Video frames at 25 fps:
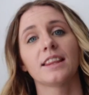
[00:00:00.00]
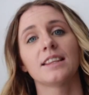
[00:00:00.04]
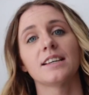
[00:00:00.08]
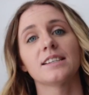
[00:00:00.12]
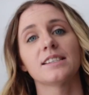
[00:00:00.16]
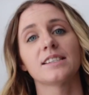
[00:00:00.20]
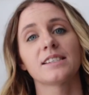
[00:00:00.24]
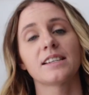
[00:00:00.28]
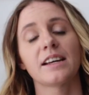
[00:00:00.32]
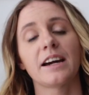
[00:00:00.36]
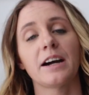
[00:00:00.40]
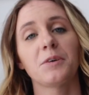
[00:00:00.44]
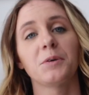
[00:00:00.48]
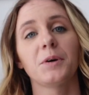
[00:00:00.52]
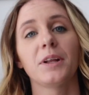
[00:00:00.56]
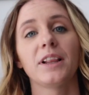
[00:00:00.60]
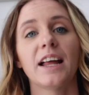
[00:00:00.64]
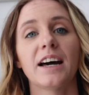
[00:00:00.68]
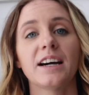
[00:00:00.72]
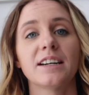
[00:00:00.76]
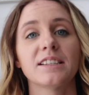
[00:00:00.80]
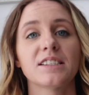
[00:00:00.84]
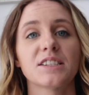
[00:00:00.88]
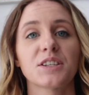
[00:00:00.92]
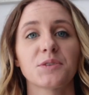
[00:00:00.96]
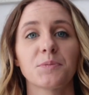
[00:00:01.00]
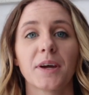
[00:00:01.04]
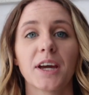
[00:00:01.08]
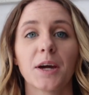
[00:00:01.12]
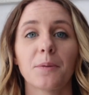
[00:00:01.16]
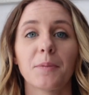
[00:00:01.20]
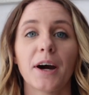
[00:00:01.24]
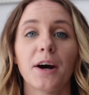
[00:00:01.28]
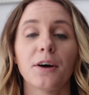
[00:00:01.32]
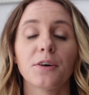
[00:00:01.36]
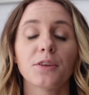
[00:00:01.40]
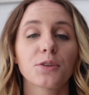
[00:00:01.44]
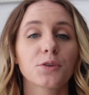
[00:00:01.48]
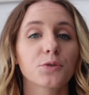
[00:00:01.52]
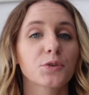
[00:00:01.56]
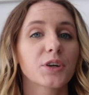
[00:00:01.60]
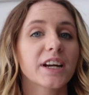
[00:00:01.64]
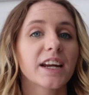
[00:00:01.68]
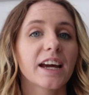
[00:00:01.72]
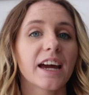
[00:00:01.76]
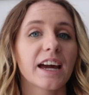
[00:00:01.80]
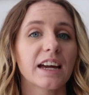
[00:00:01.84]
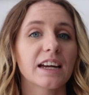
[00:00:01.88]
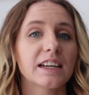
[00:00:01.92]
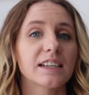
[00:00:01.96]
This style will last me about
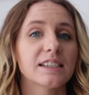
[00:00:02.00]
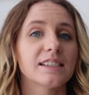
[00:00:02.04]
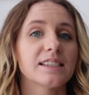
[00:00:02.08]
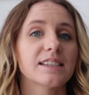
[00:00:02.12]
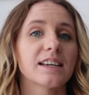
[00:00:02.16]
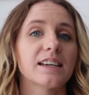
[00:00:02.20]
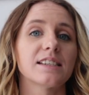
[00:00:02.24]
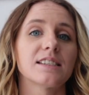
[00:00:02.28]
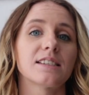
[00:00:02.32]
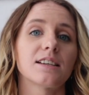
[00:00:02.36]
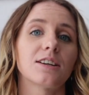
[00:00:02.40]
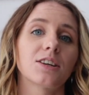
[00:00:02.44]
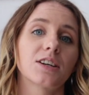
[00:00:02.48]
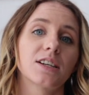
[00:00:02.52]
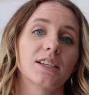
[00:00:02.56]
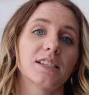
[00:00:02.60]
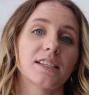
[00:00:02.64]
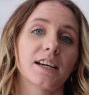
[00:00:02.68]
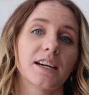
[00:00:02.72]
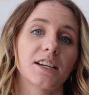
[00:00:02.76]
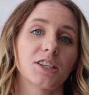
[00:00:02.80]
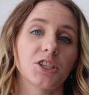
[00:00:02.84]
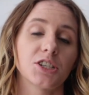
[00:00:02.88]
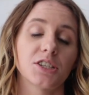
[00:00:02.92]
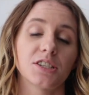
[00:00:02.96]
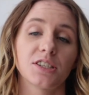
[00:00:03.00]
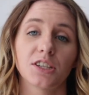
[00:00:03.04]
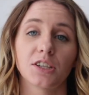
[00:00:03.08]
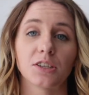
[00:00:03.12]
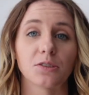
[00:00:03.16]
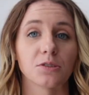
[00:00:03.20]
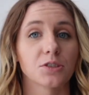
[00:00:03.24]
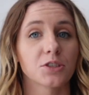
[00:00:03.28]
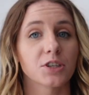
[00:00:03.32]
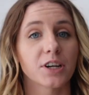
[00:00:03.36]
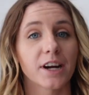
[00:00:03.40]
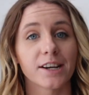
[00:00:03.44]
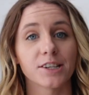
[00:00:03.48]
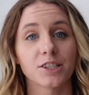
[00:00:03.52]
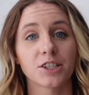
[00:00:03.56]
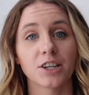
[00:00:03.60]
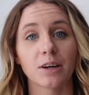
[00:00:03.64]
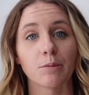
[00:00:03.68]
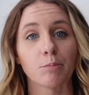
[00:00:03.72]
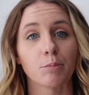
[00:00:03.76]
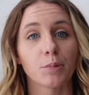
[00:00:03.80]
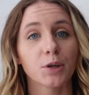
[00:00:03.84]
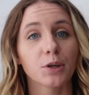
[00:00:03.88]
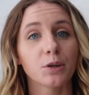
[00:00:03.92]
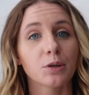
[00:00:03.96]
3 days as long as I just use dry
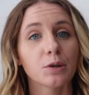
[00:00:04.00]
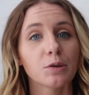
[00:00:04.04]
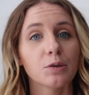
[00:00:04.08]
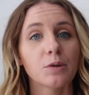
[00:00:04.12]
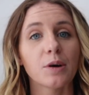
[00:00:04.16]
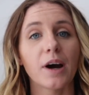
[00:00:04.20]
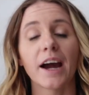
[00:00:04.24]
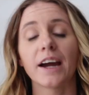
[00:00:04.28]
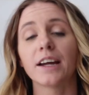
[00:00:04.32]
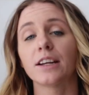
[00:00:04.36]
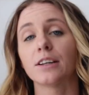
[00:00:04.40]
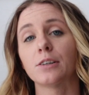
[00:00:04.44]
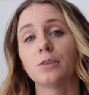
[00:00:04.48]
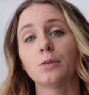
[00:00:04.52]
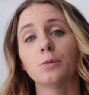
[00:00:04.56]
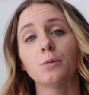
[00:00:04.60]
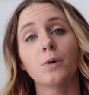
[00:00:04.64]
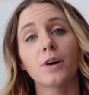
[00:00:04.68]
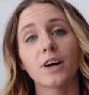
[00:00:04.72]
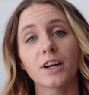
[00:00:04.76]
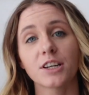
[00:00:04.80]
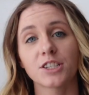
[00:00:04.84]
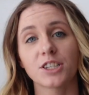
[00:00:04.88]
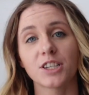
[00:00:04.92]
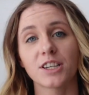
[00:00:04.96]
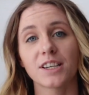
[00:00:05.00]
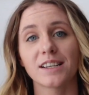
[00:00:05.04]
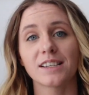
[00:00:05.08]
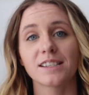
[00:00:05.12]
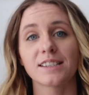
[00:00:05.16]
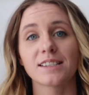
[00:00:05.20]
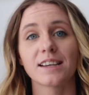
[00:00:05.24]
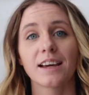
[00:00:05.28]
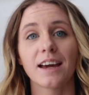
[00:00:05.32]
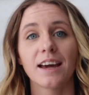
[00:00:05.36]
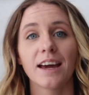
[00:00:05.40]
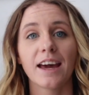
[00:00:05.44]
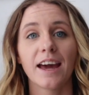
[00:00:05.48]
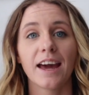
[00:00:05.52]
shampoo. I don't wash it.